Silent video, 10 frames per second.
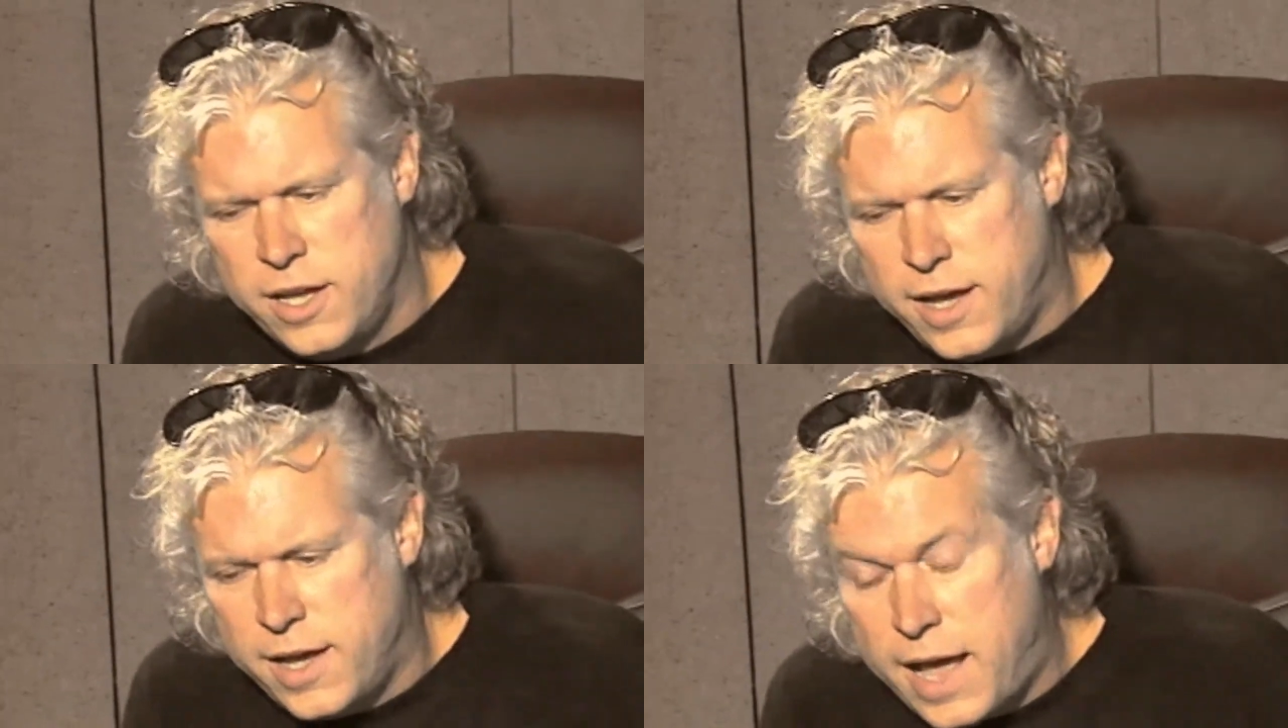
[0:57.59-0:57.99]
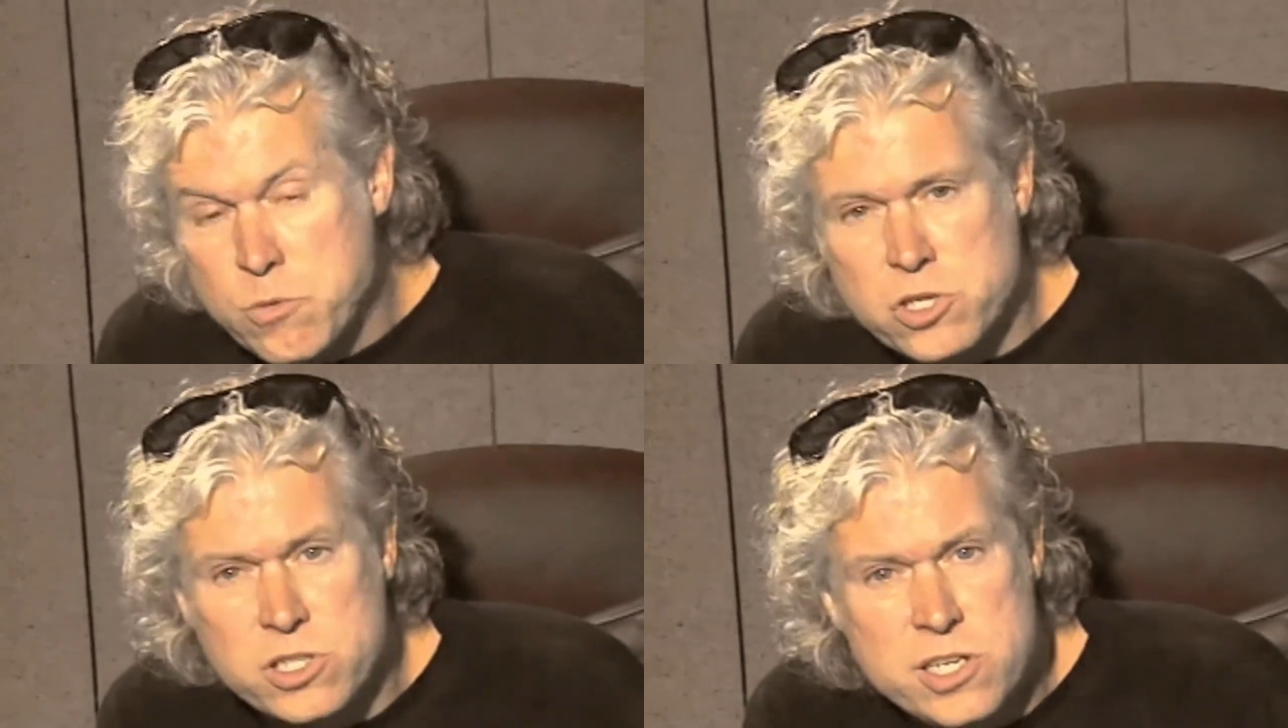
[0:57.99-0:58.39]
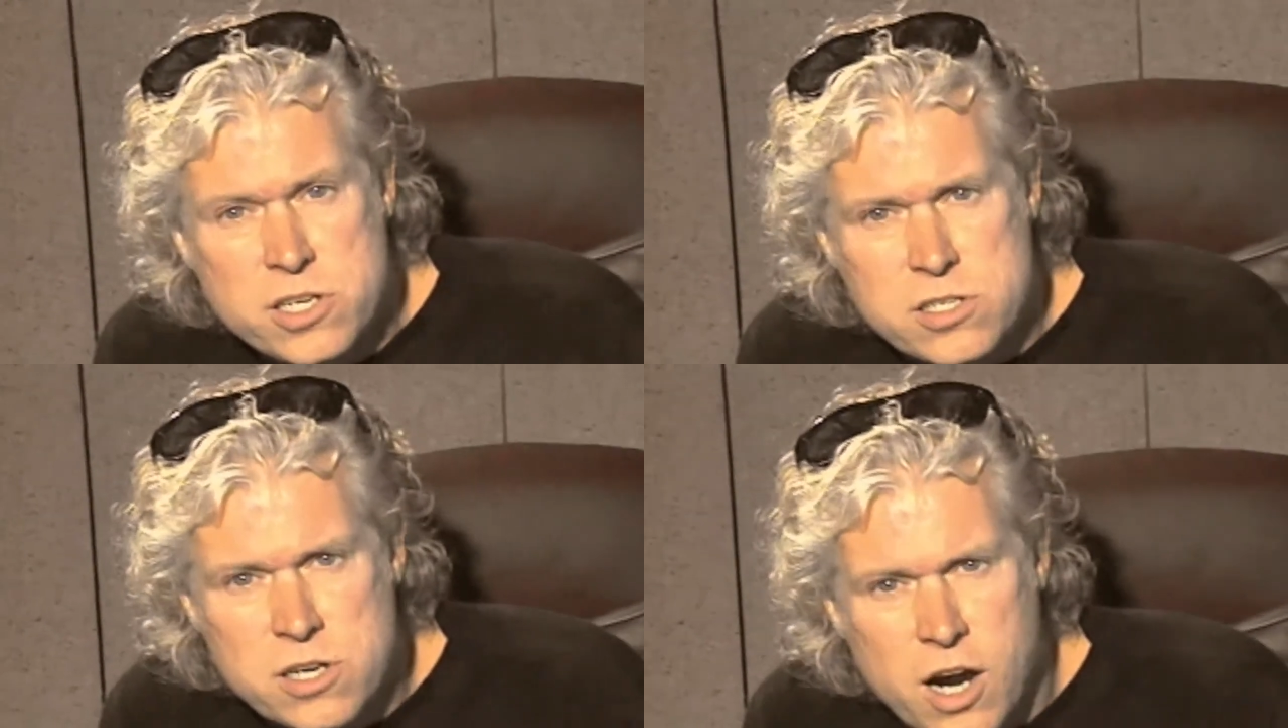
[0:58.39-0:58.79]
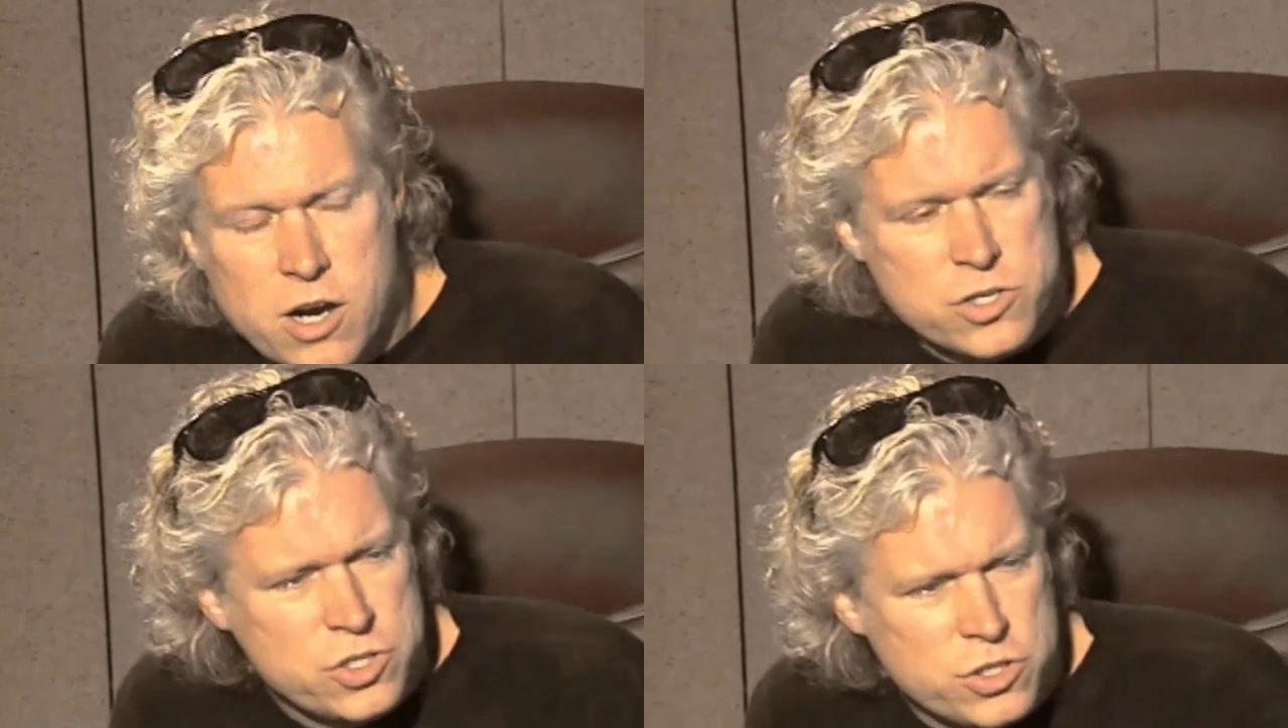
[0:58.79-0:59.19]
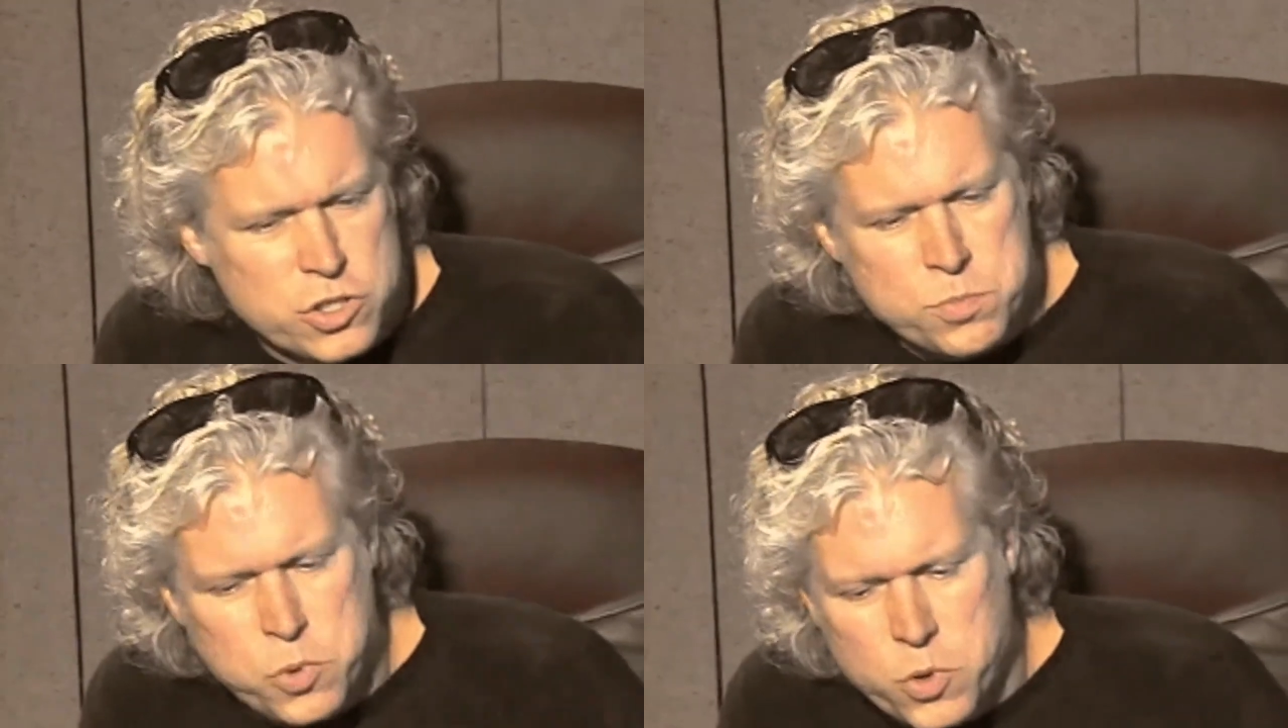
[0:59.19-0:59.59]
I was a lead guitarist at
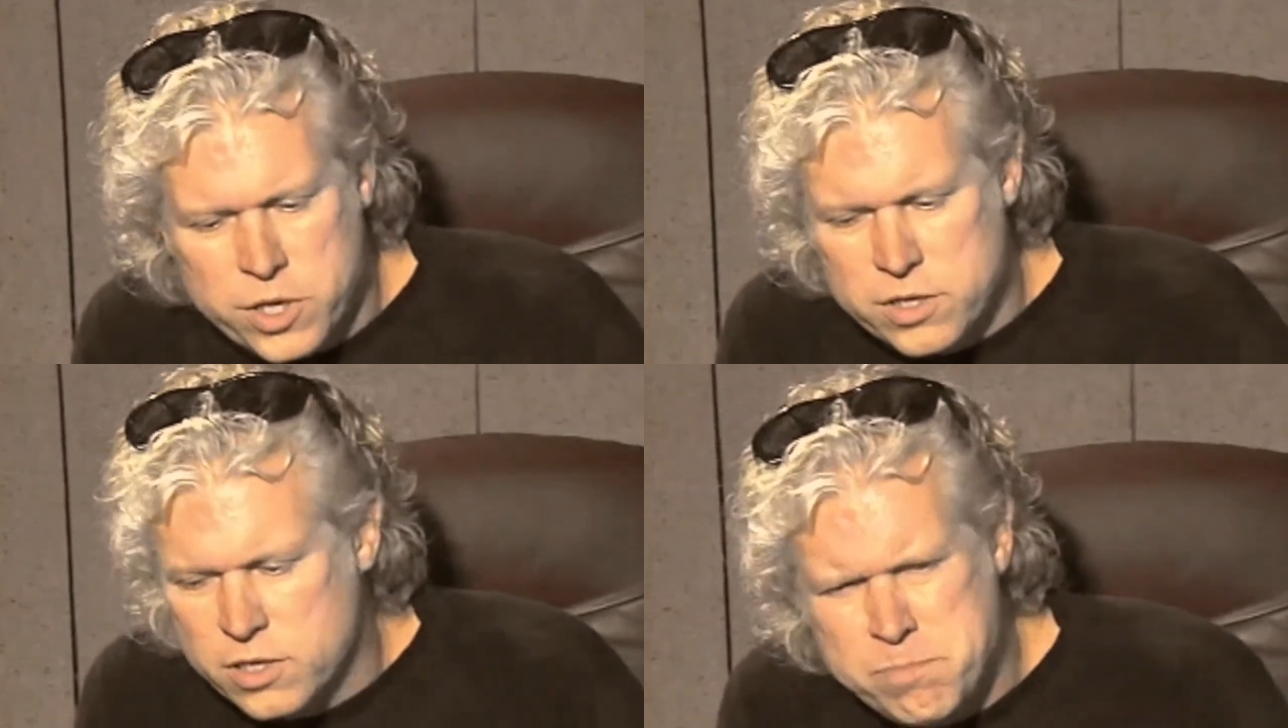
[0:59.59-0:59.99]
this point.